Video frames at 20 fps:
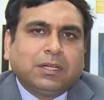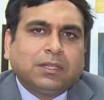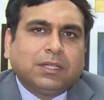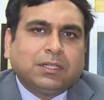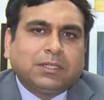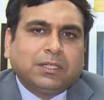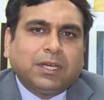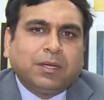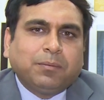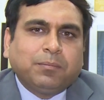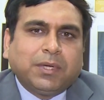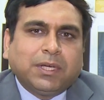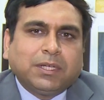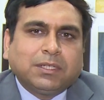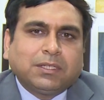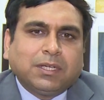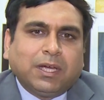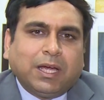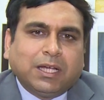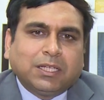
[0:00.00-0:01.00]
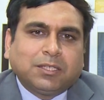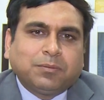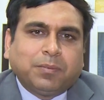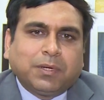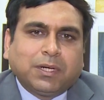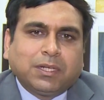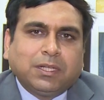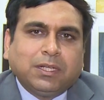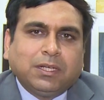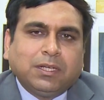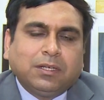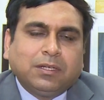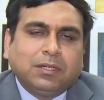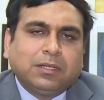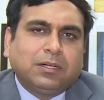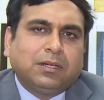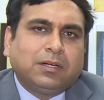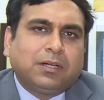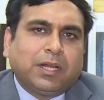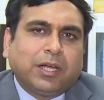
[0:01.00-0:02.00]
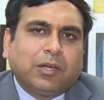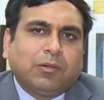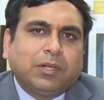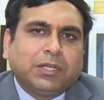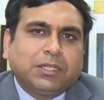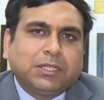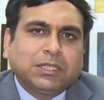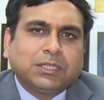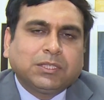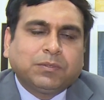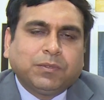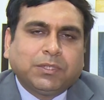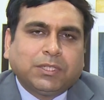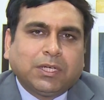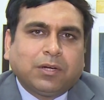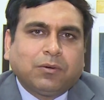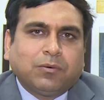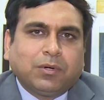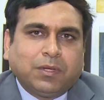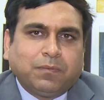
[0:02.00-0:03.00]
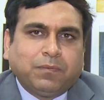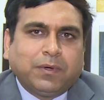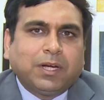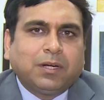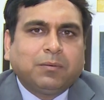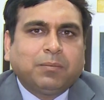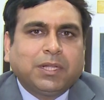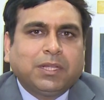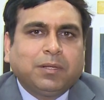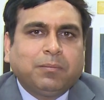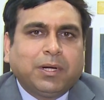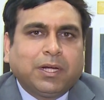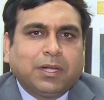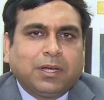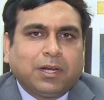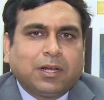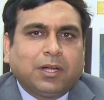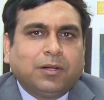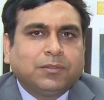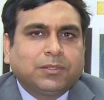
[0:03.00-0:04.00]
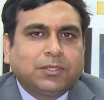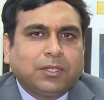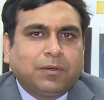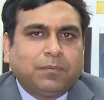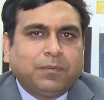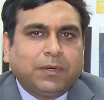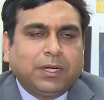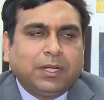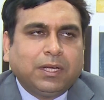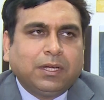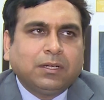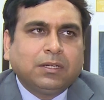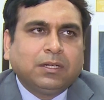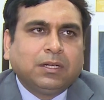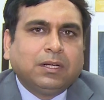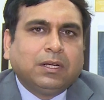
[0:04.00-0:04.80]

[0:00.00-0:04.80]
The same is as per the uh, regulations which are notified by the Medical Council of India